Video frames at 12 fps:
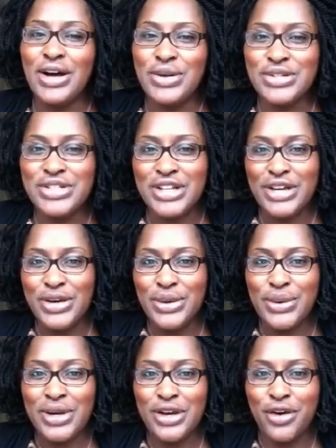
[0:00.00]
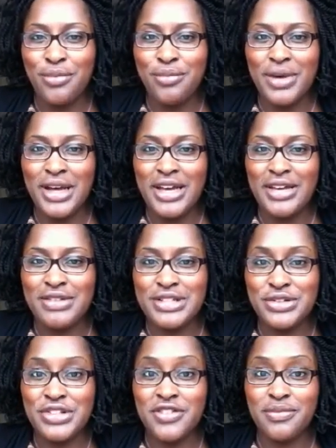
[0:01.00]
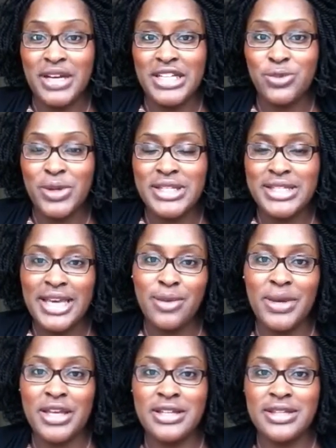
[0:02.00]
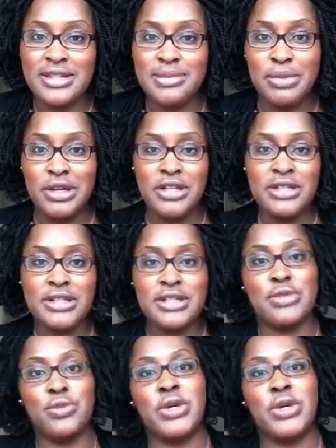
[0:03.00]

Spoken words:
Also got my results of my 28 weeks bloods,